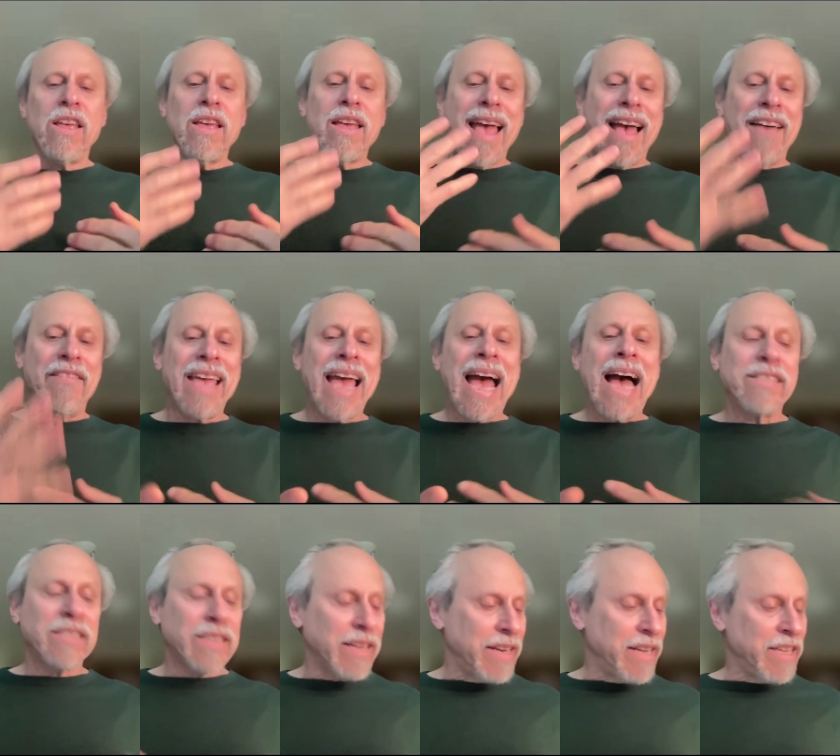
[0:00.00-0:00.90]
and the
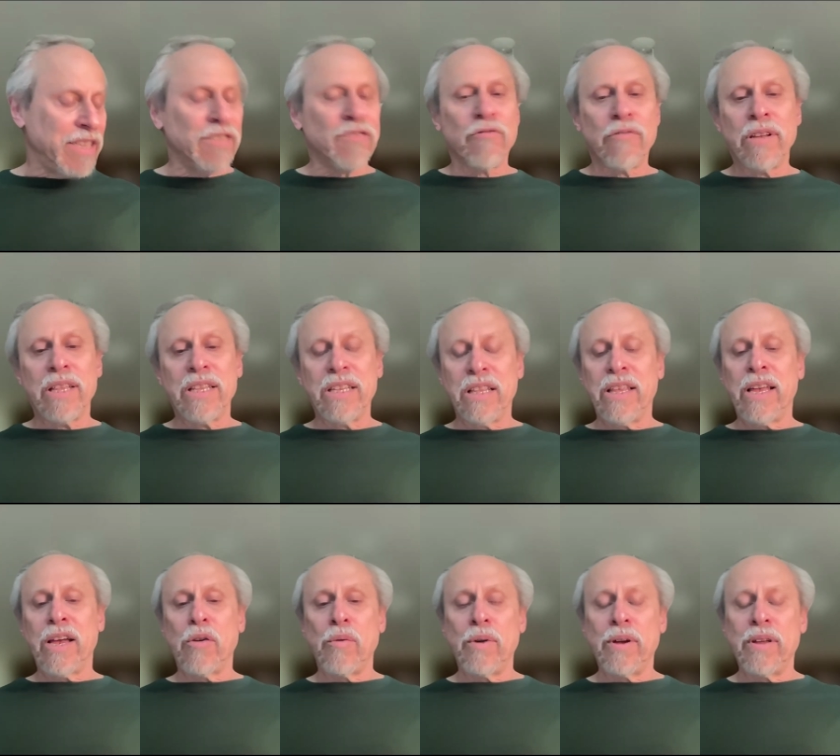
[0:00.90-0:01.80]
asset isn't really
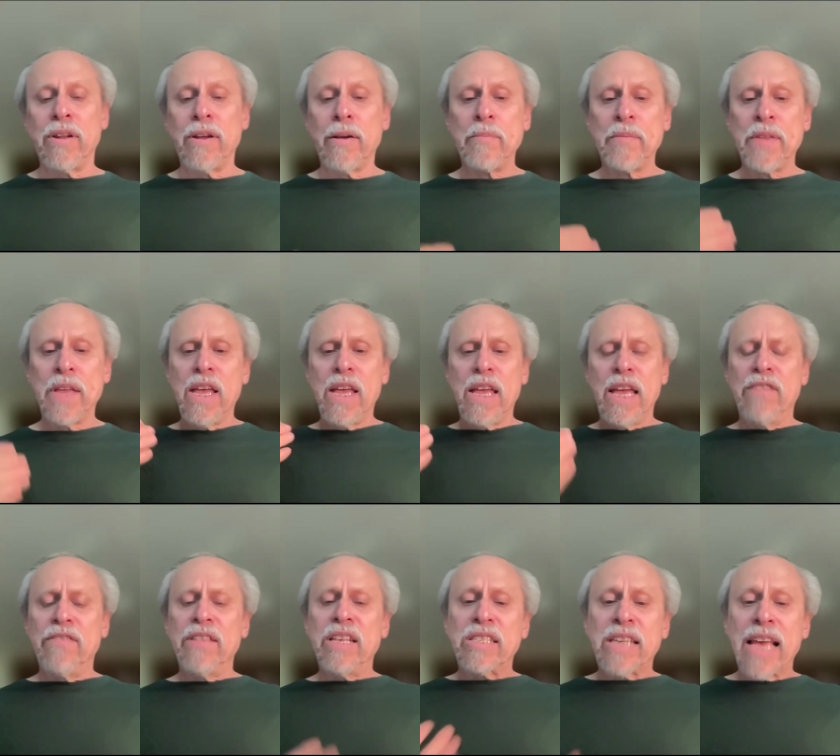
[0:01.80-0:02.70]
liquid.
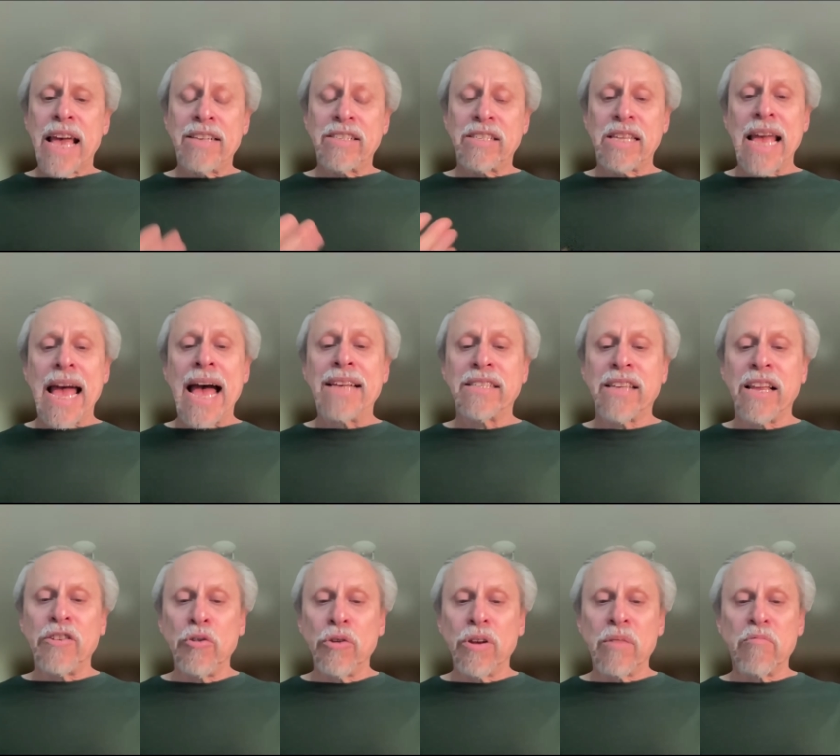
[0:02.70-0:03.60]
In this case, the
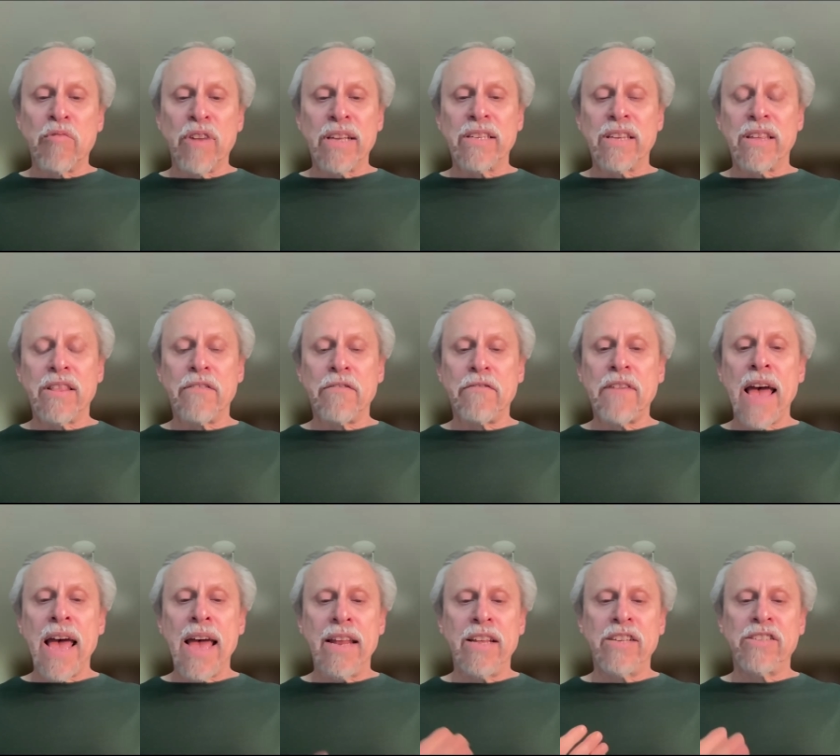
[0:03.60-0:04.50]
asset you can bring to the
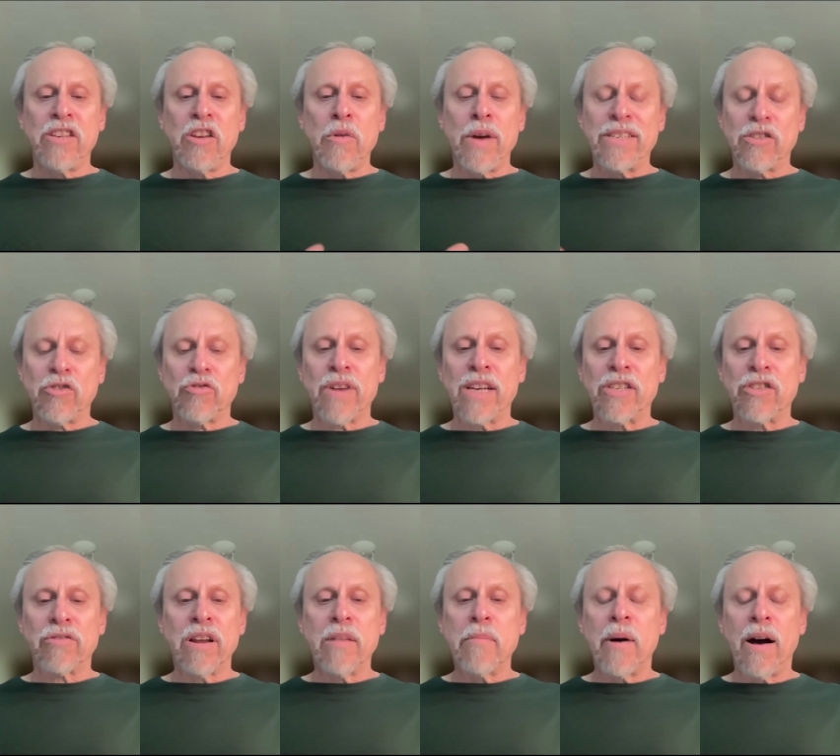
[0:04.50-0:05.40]
Fed is US
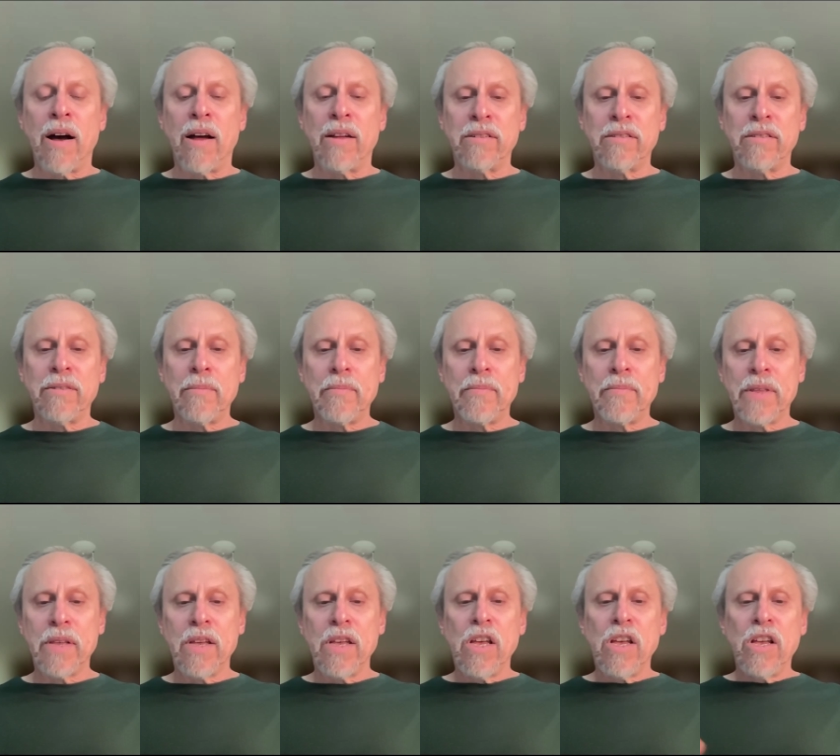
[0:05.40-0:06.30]
Treasury bond.
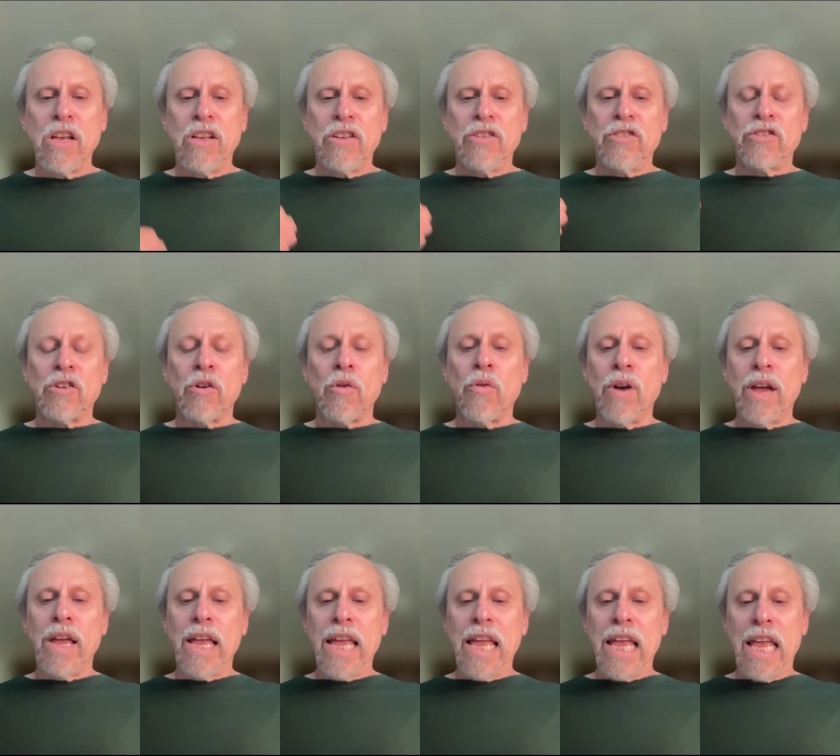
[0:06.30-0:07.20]

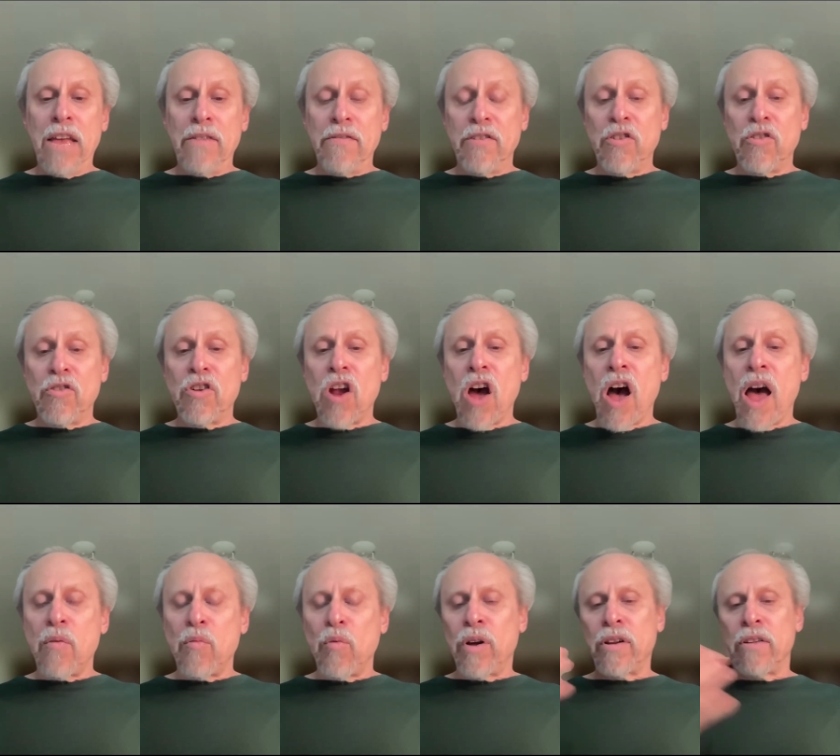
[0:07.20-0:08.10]
So if you're
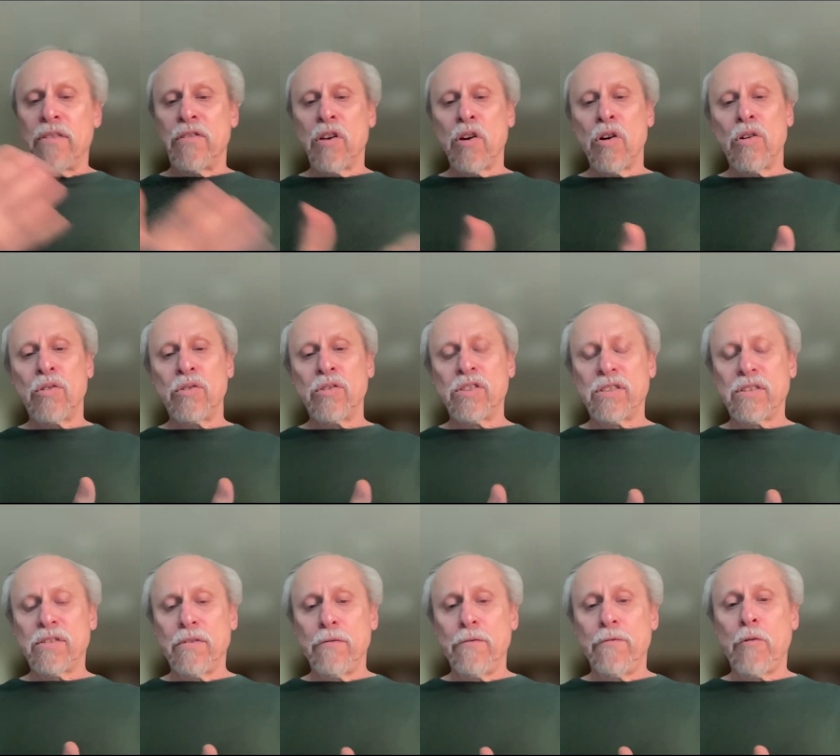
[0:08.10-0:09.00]
not one of
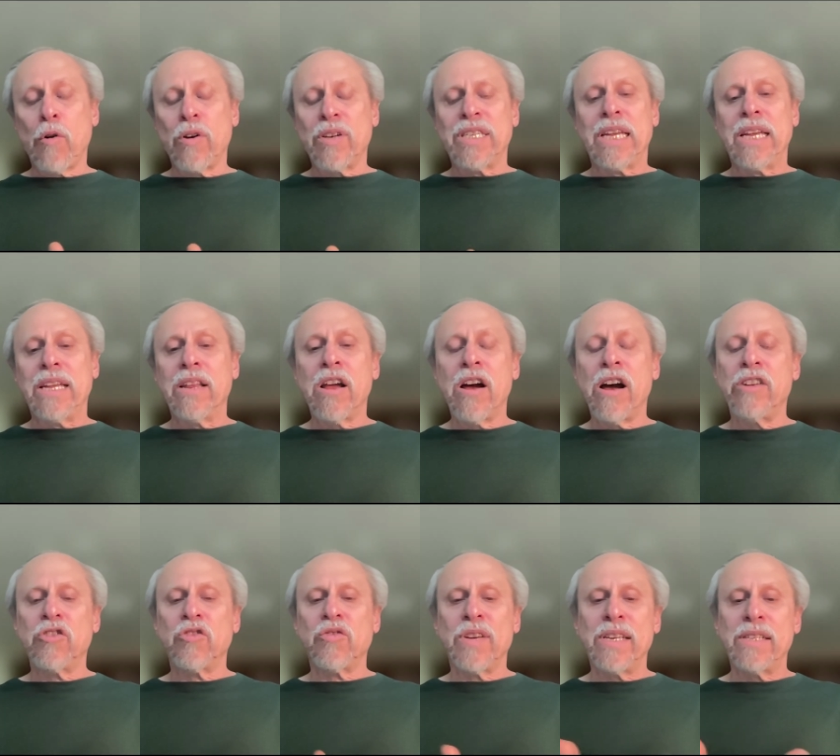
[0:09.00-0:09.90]
those 14
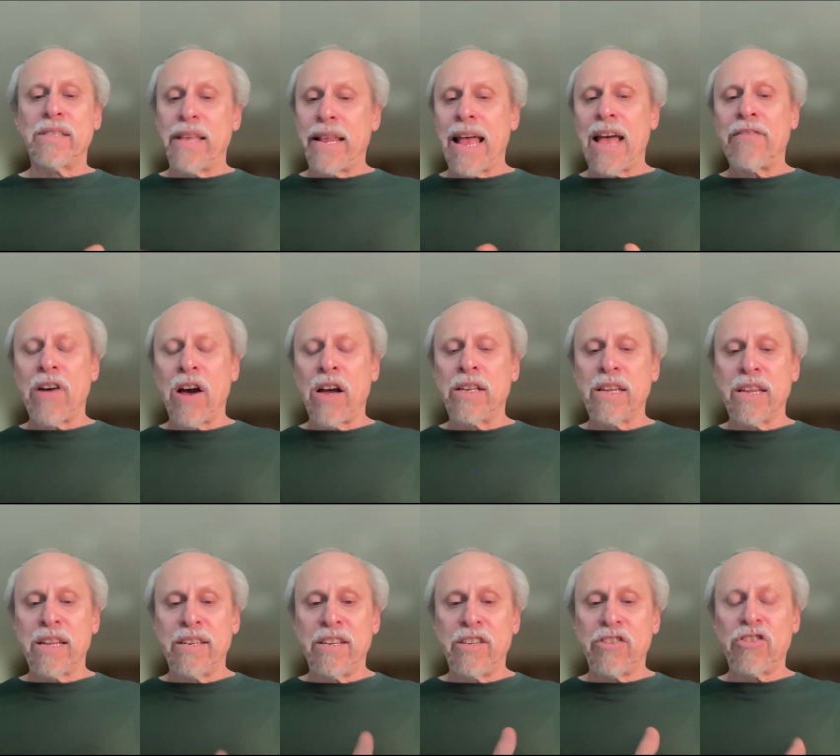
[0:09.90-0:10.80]
countries that have
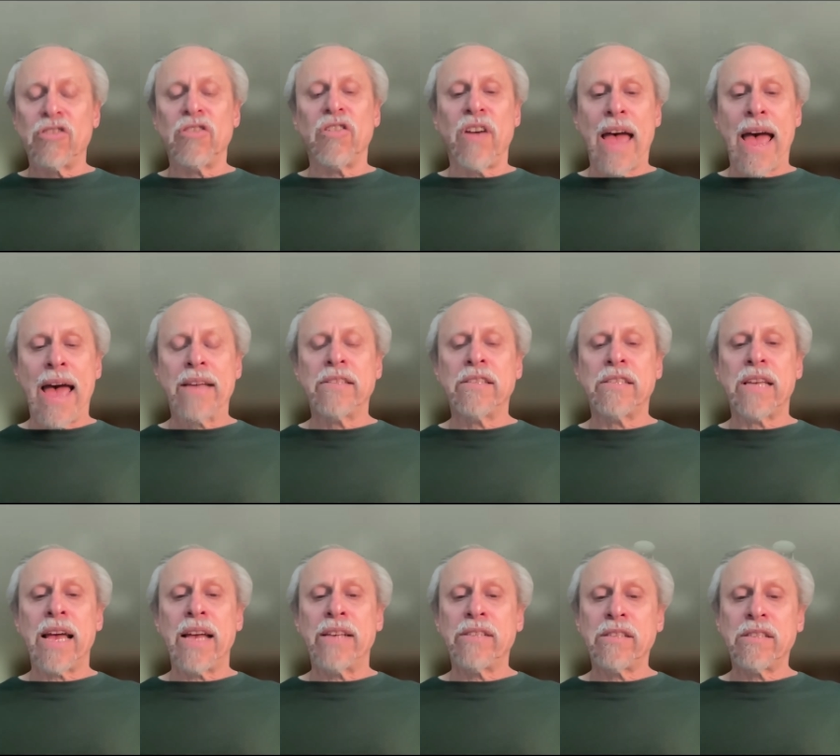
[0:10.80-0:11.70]
unconditional
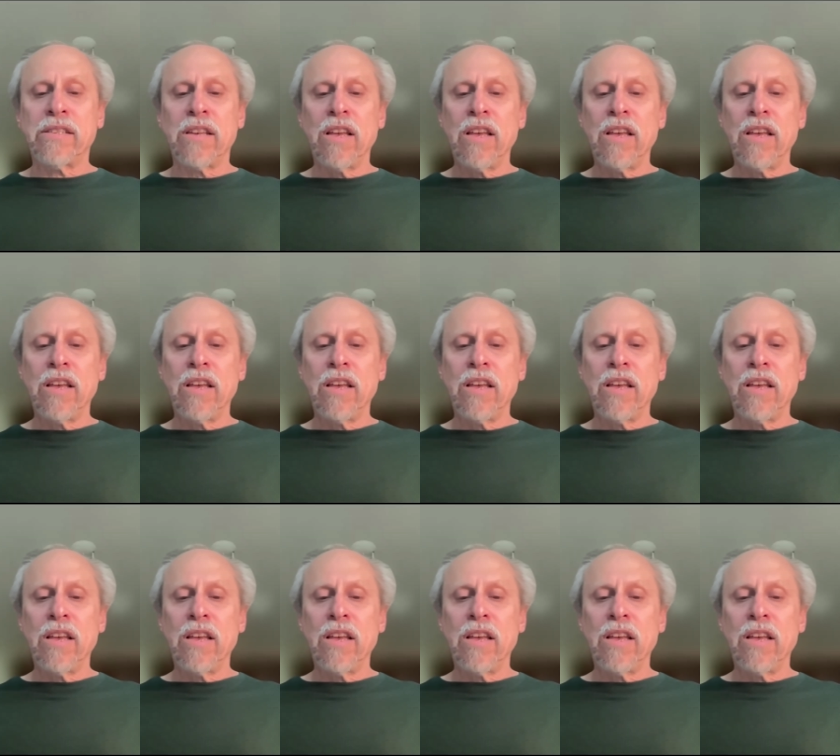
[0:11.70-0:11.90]
access